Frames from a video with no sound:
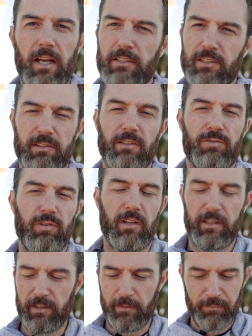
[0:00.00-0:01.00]
It just looks
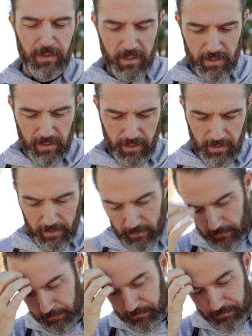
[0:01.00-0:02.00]
really good.
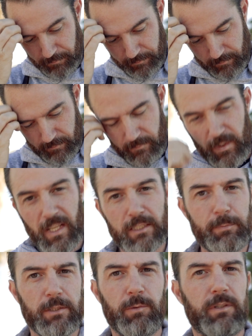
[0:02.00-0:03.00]
Um,
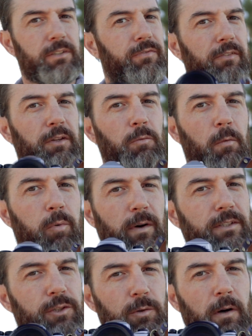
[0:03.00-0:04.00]
especially with this
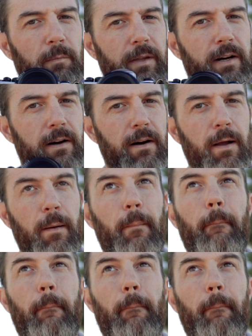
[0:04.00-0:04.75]
51.2 up there.